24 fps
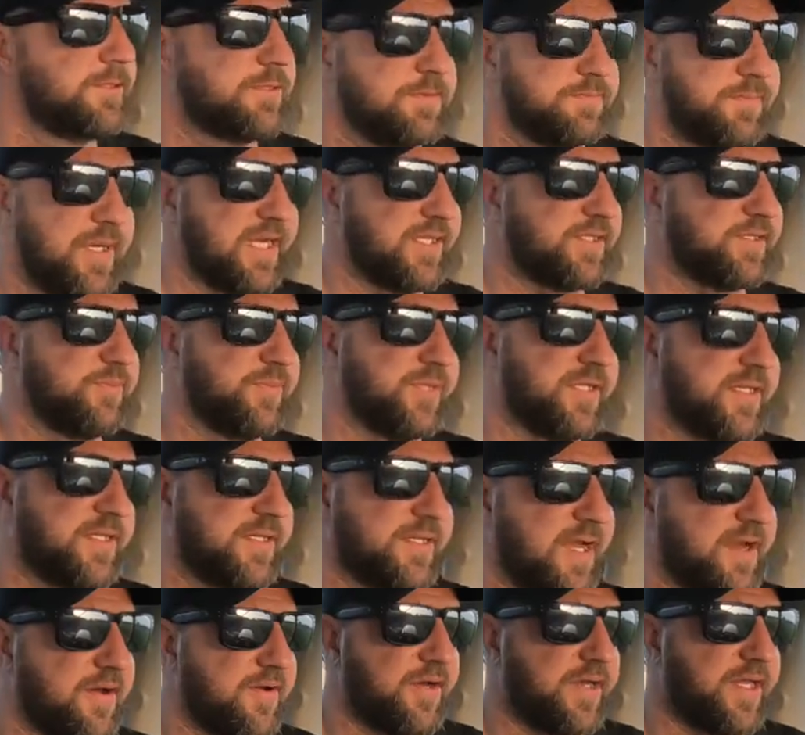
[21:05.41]
smash them with the
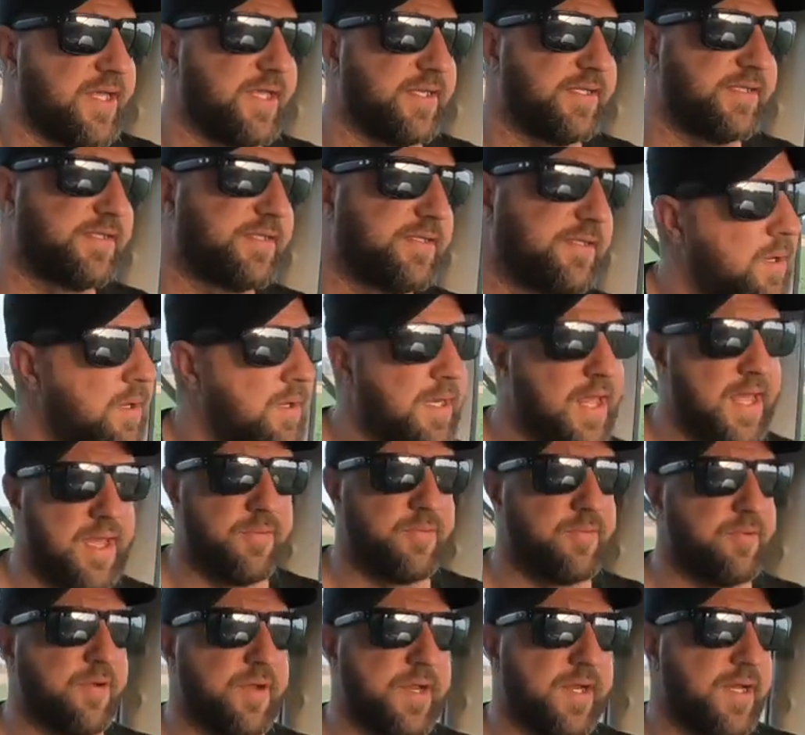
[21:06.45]
TerraDisc, let
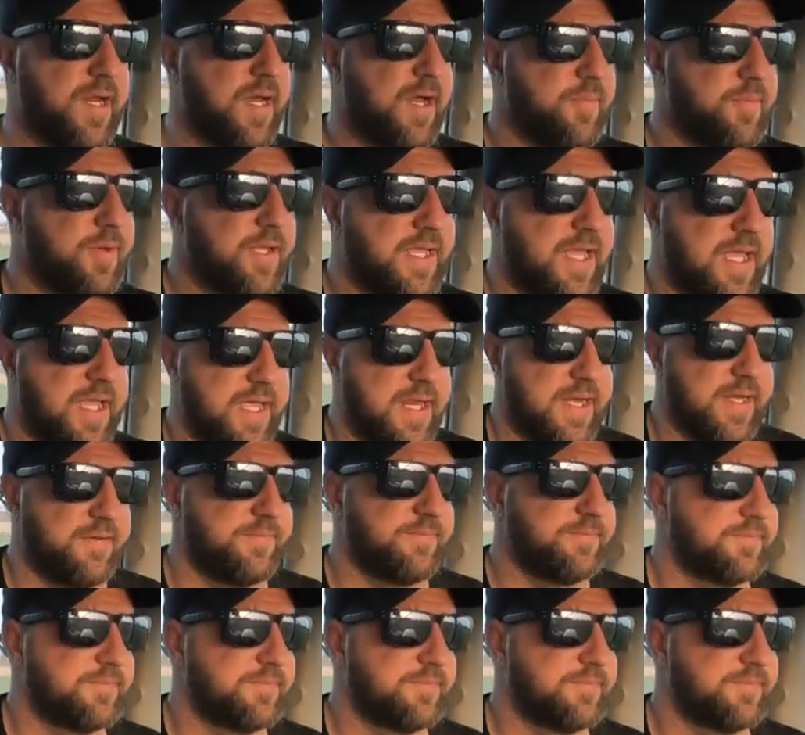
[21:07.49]
them green up again,